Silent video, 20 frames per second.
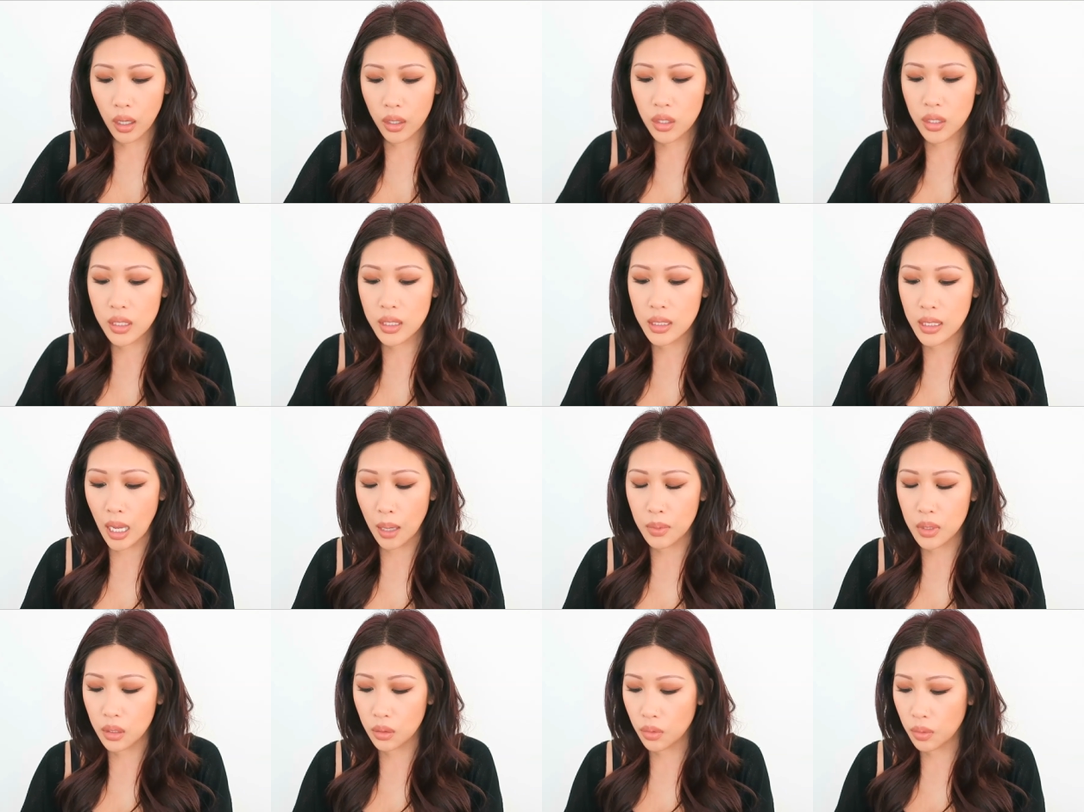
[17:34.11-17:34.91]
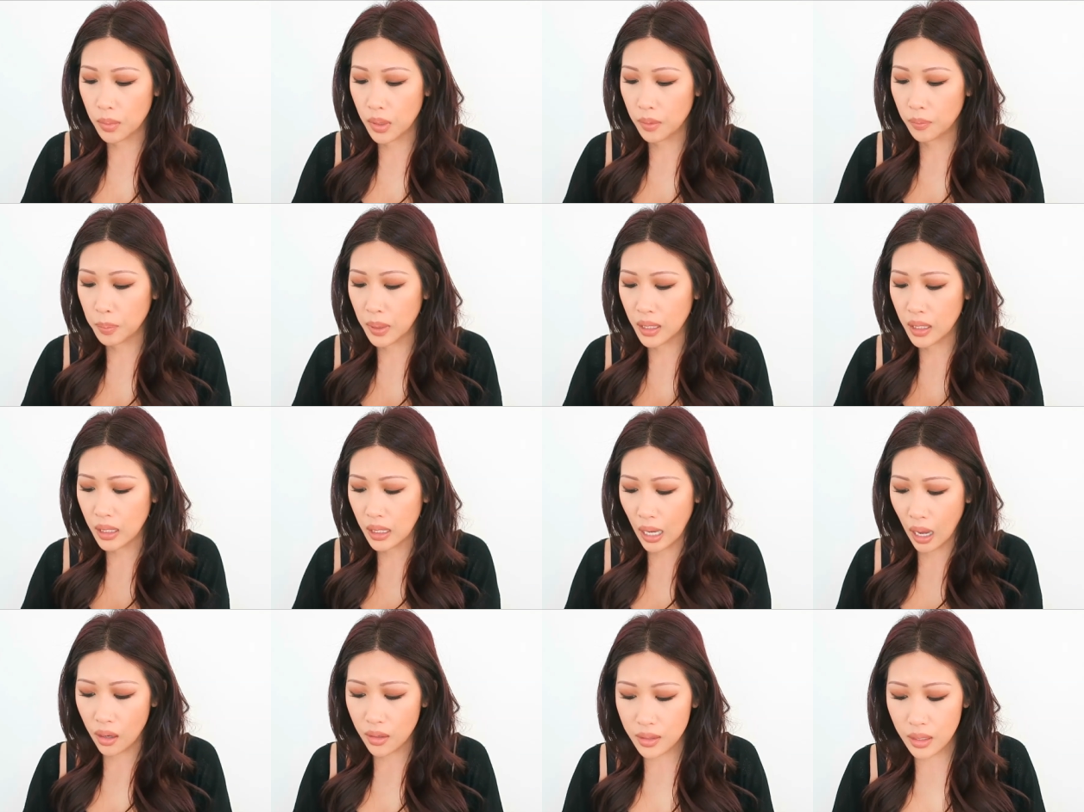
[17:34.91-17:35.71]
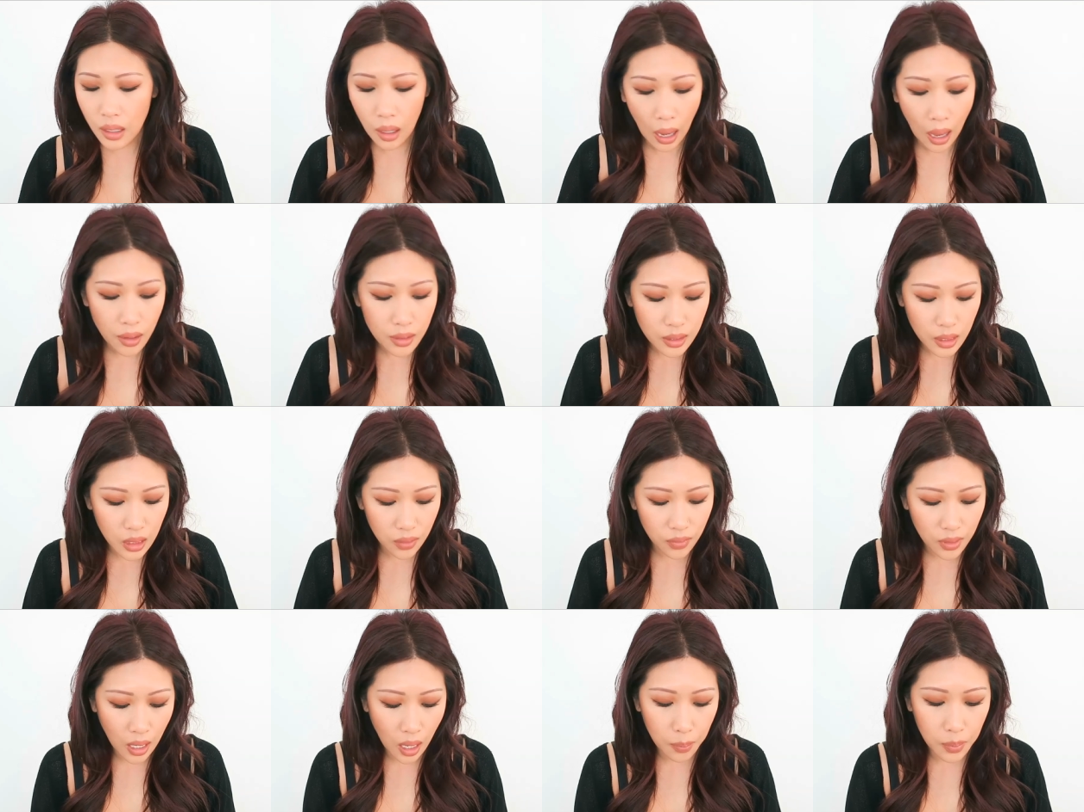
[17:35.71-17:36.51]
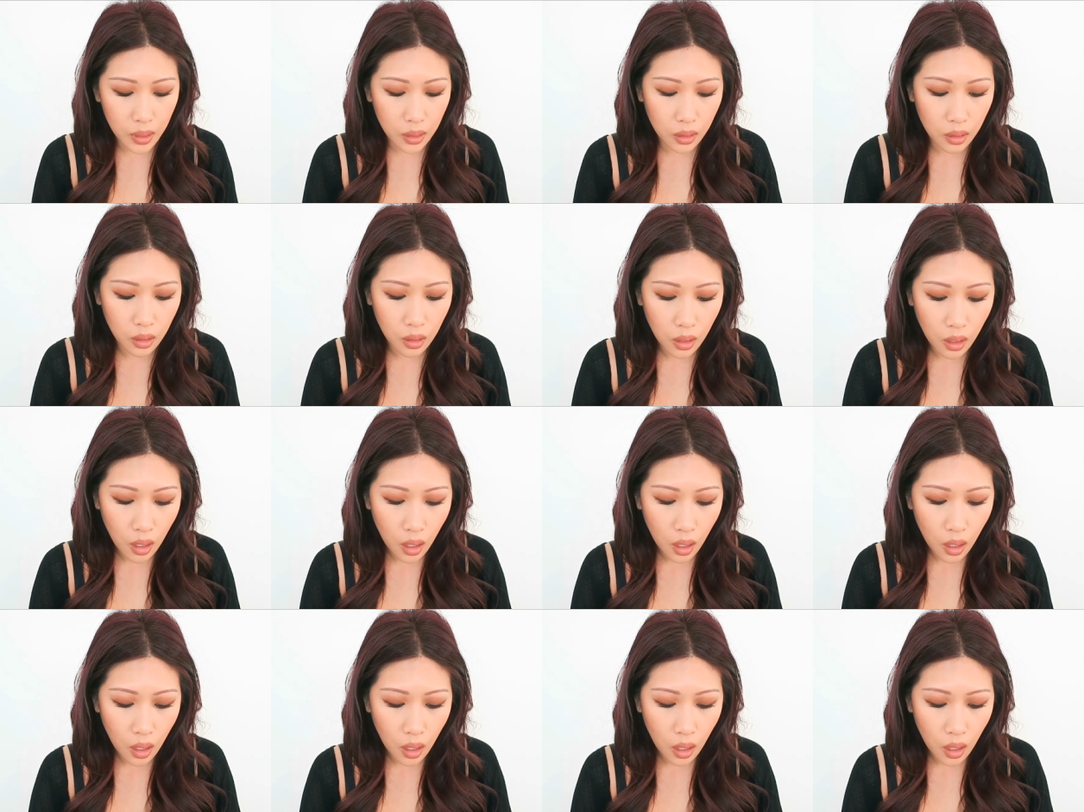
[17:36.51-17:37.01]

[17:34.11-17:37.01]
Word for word: I just stabbed it with my pinky. How, does how does that even happen?